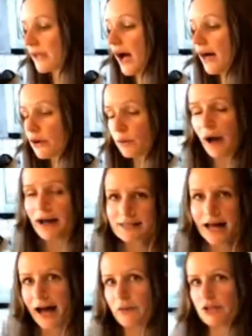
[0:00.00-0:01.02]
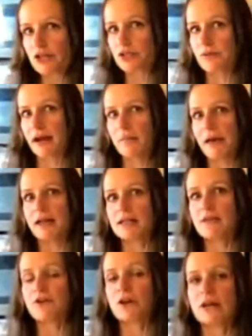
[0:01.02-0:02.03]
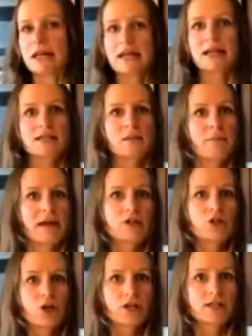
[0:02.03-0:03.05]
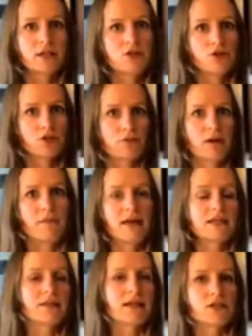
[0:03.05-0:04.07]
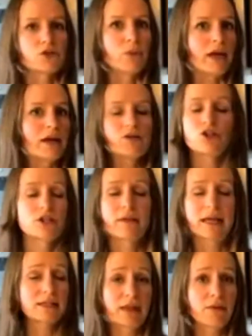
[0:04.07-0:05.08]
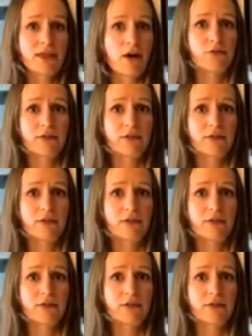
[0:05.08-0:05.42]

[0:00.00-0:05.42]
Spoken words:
Otherwise, I would just recommend if you're needing some baked goods and you just want to make something sweet, just make something without